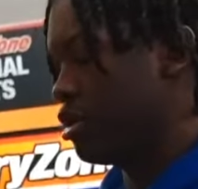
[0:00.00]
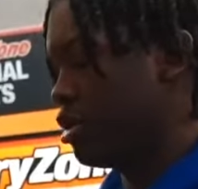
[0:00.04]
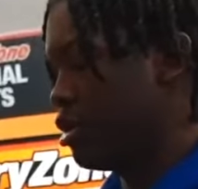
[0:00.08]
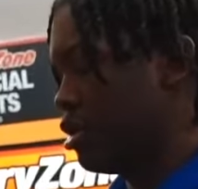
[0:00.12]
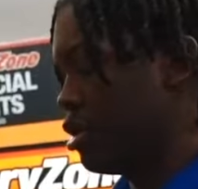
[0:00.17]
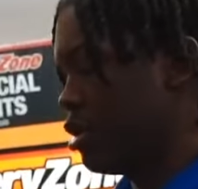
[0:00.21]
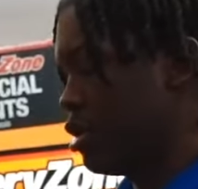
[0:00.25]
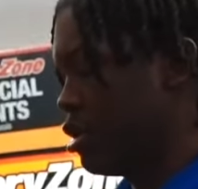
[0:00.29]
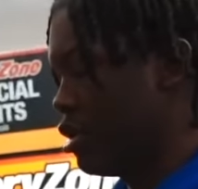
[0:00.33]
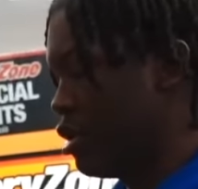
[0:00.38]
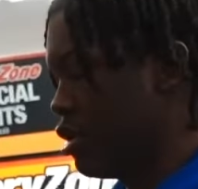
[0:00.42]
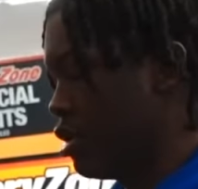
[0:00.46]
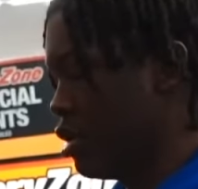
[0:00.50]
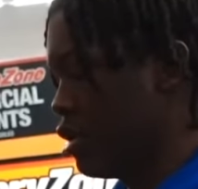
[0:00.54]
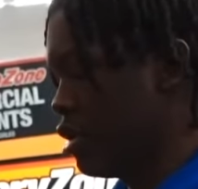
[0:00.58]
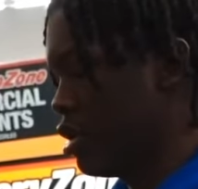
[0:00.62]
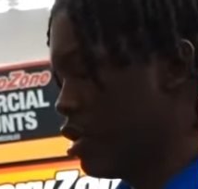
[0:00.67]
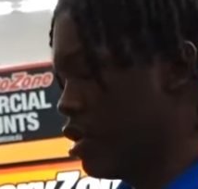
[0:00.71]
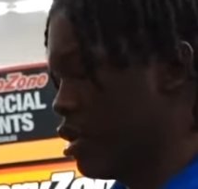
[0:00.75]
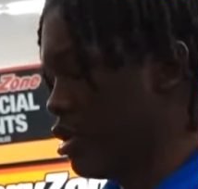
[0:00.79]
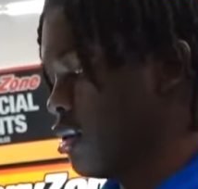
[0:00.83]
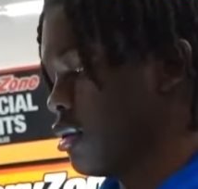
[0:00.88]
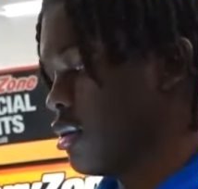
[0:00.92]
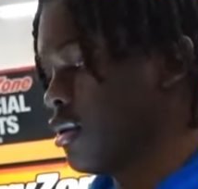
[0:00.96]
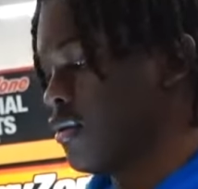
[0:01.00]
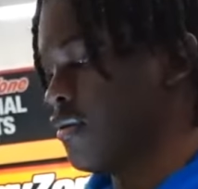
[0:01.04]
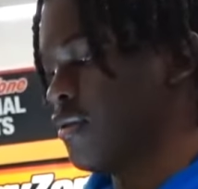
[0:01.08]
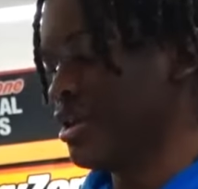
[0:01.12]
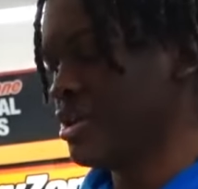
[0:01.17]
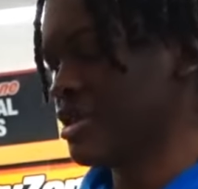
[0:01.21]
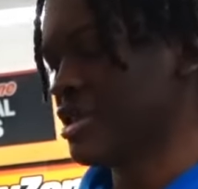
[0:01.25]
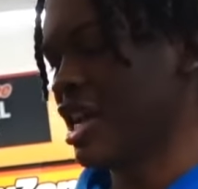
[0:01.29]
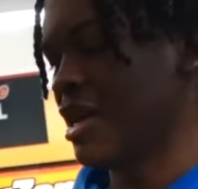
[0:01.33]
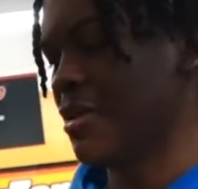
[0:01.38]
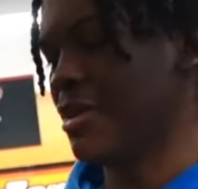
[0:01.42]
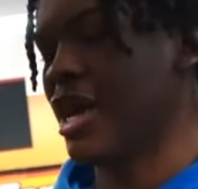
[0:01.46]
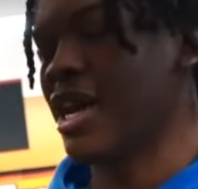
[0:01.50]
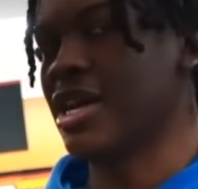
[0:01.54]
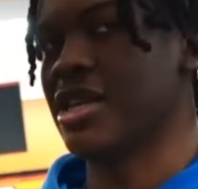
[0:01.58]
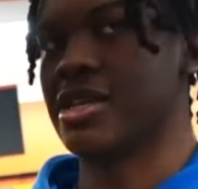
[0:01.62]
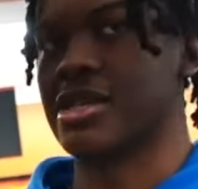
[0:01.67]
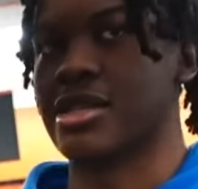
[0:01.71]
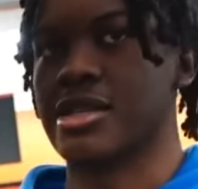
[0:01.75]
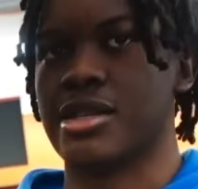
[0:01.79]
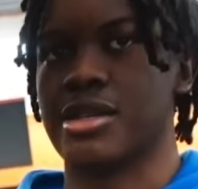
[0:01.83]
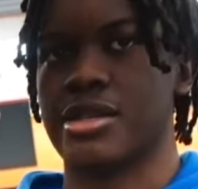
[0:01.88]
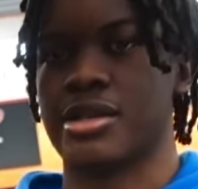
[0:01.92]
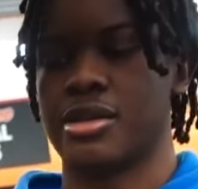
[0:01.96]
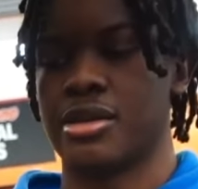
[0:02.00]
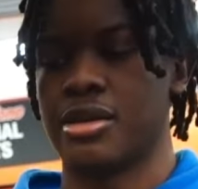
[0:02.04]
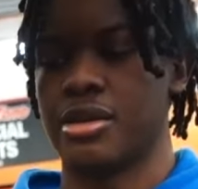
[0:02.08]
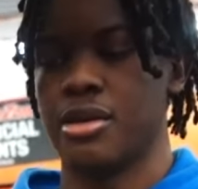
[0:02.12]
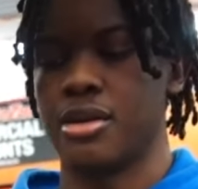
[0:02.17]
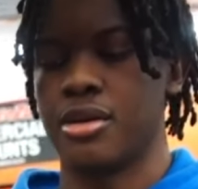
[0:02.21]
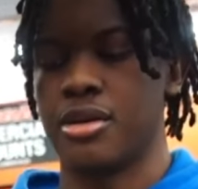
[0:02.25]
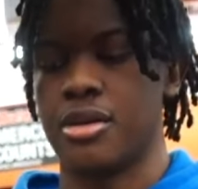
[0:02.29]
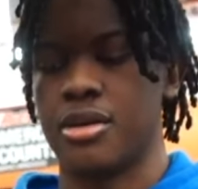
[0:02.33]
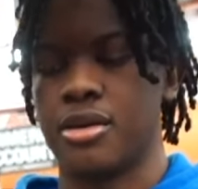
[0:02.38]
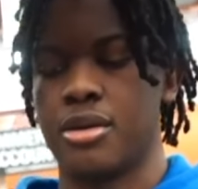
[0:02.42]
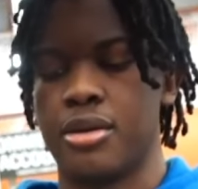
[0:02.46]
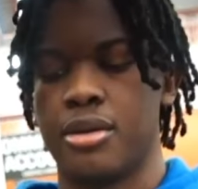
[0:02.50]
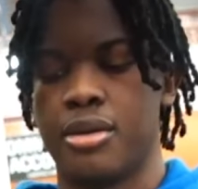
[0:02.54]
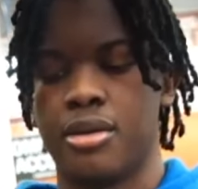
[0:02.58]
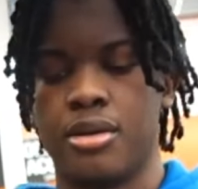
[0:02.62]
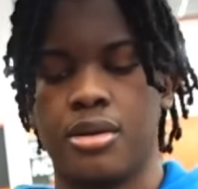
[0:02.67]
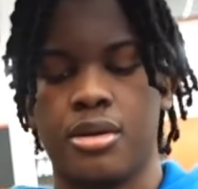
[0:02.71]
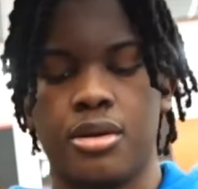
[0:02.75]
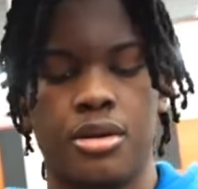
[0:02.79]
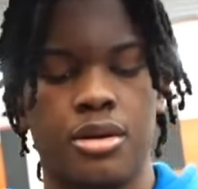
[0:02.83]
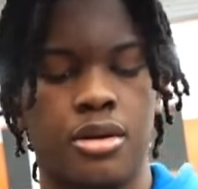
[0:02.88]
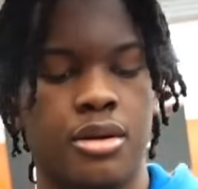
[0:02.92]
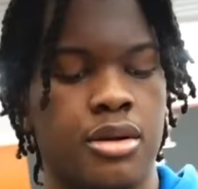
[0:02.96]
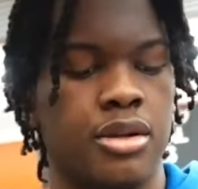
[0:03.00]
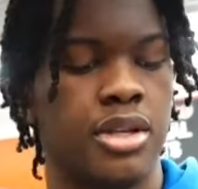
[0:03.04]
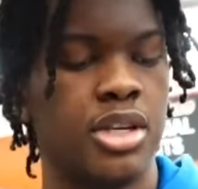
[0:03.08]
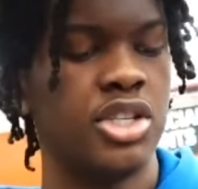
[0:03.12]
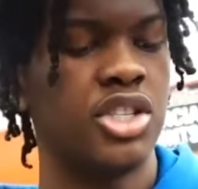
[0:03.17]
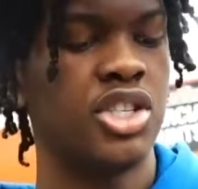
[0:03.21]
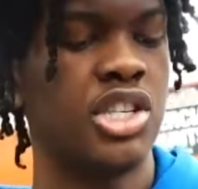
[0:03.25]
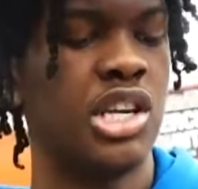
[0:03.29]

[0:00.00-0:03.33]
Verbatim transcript: make the The fuck type light is this? Make sure this